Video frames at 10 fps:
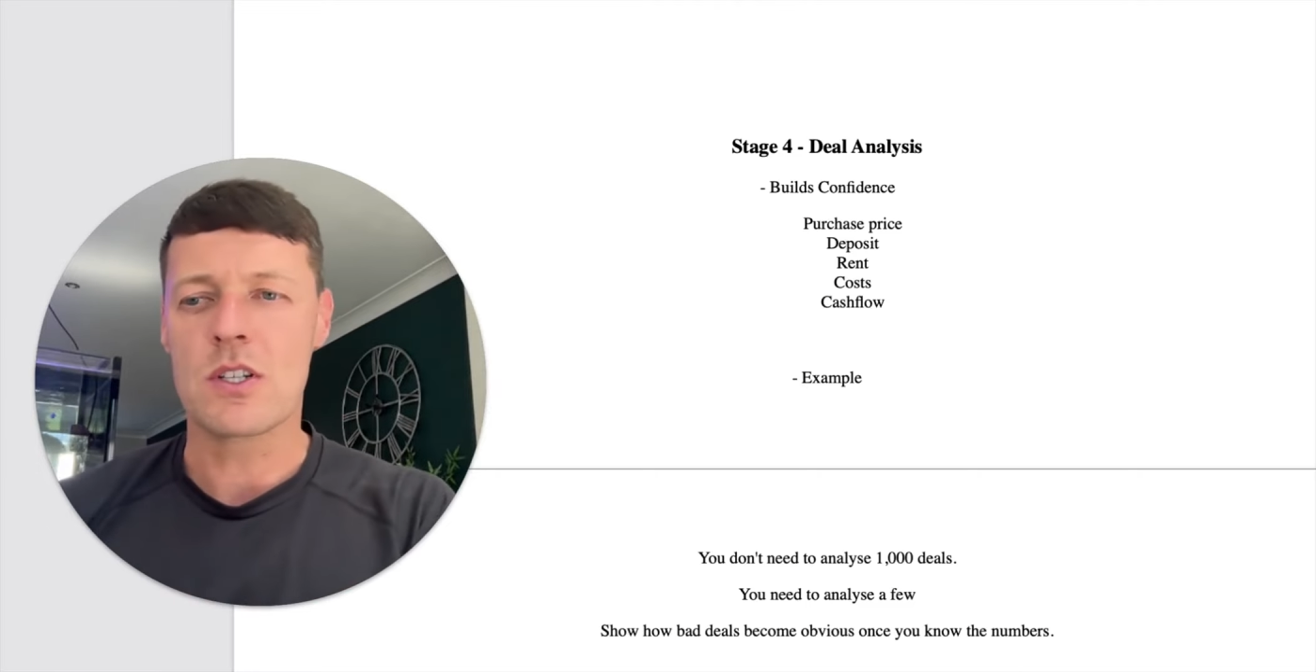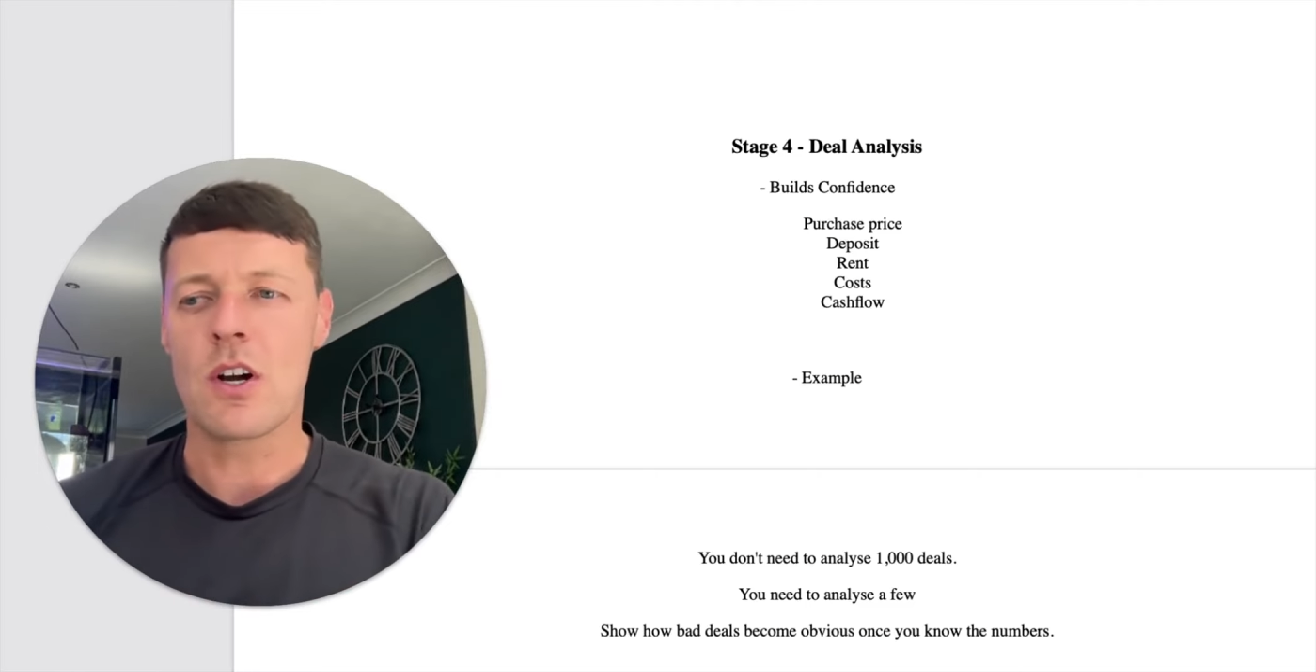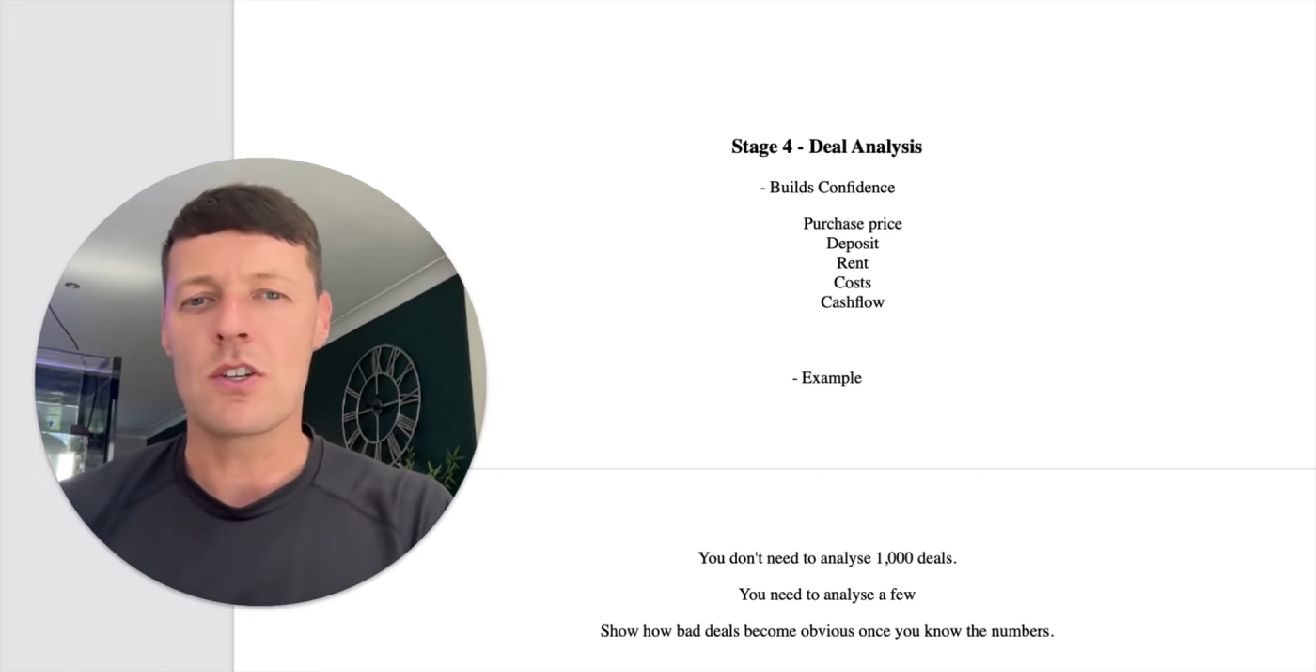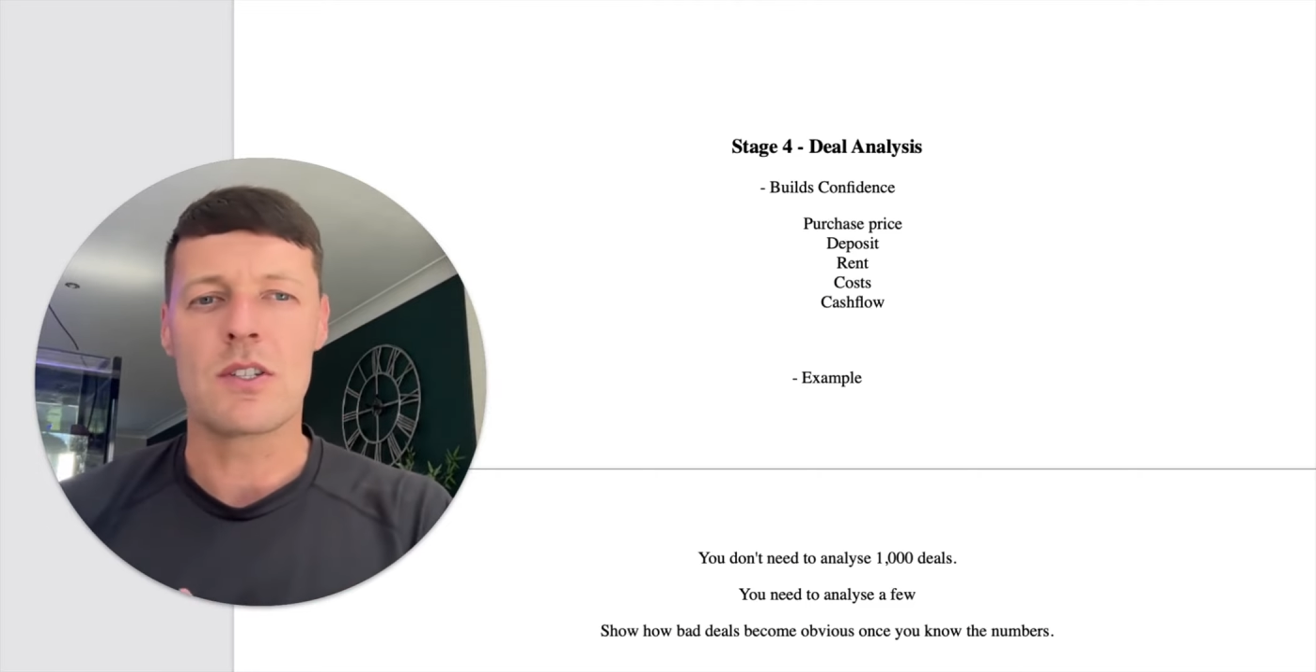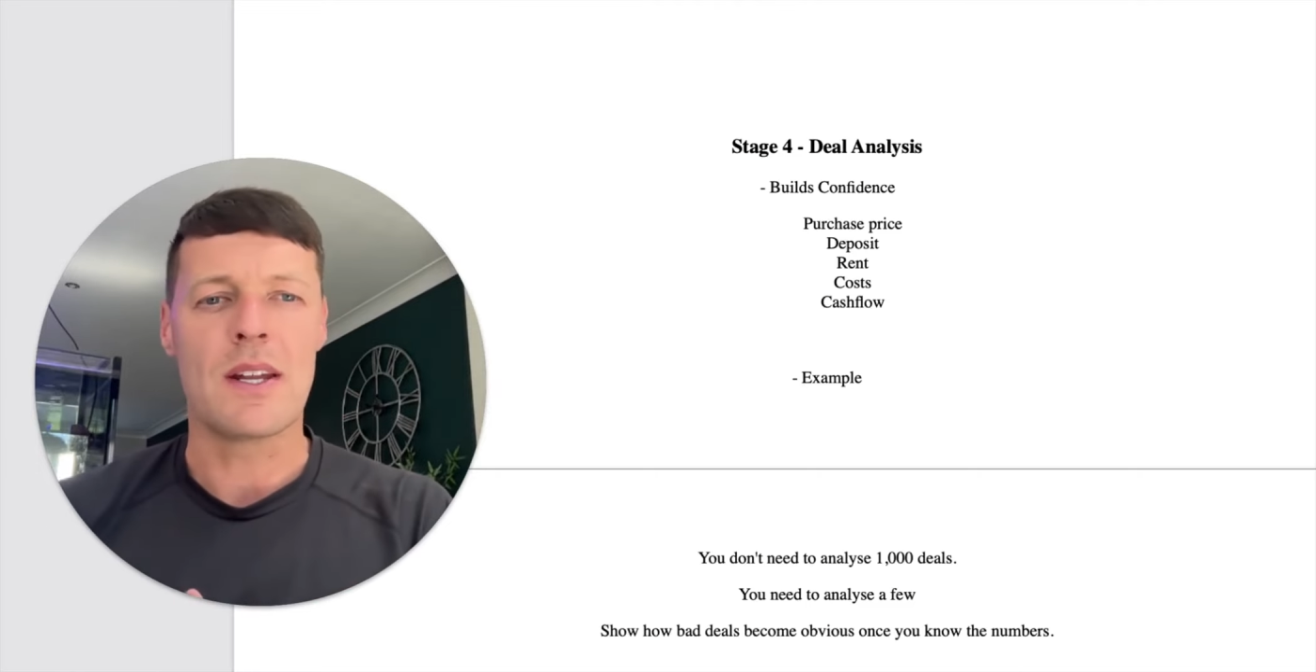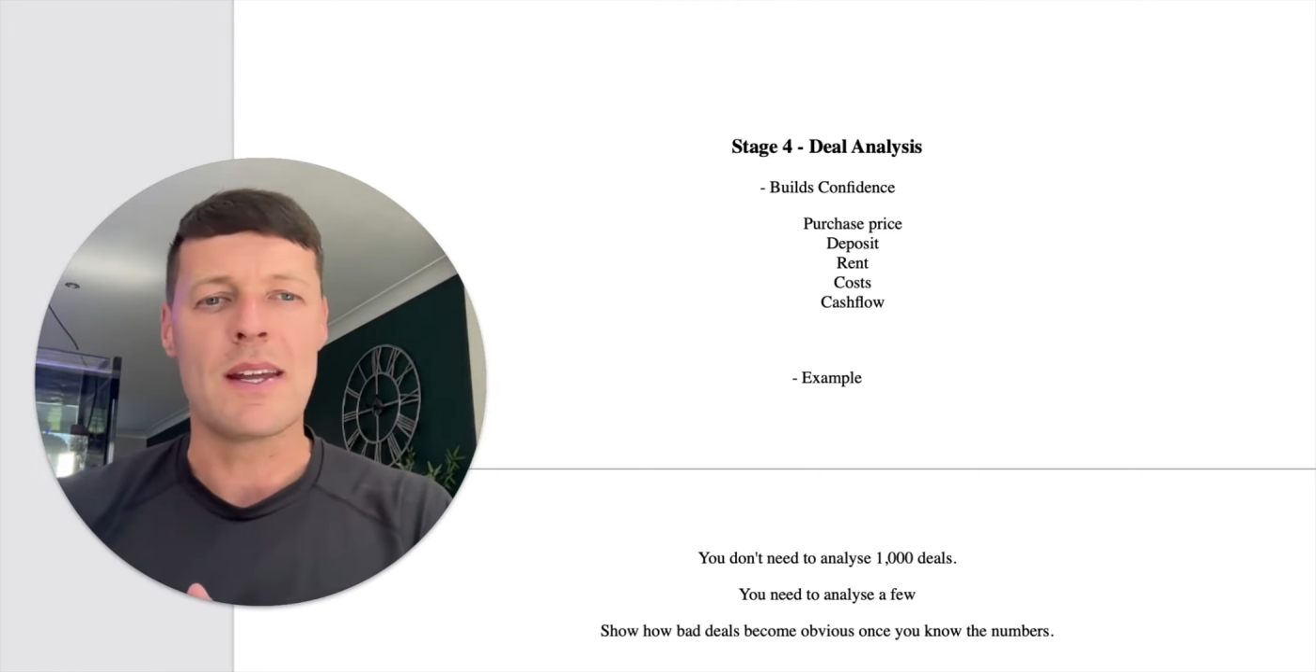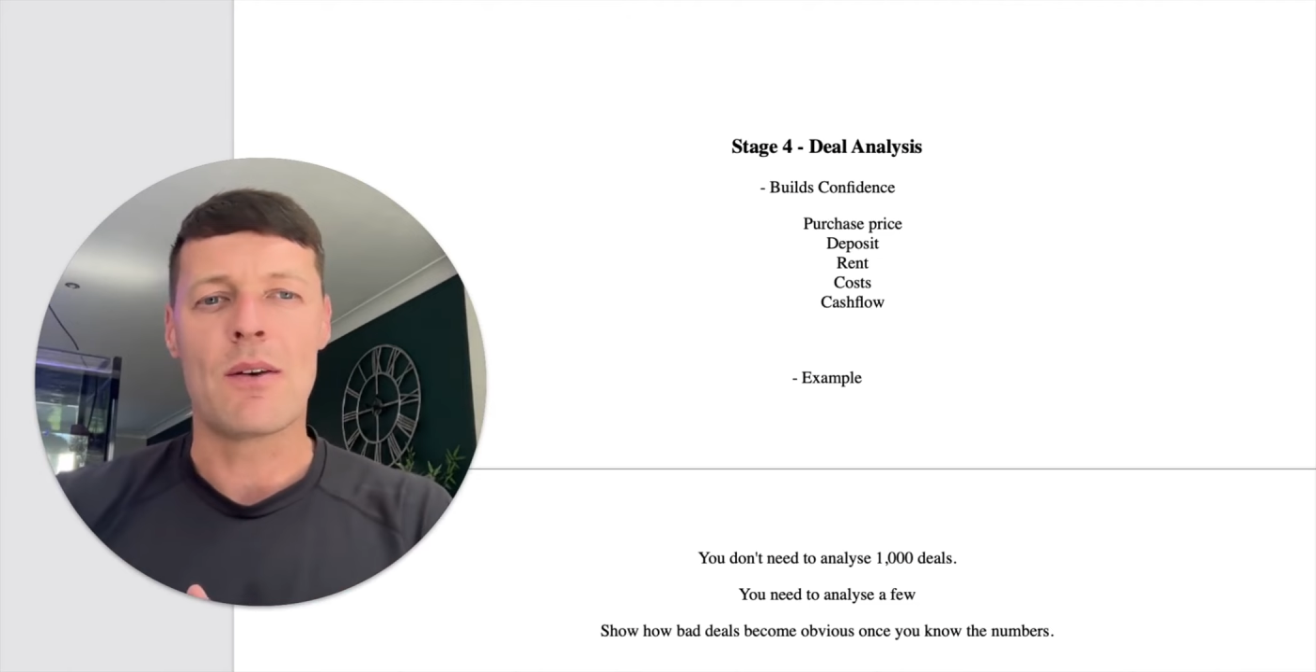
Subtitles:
costs and the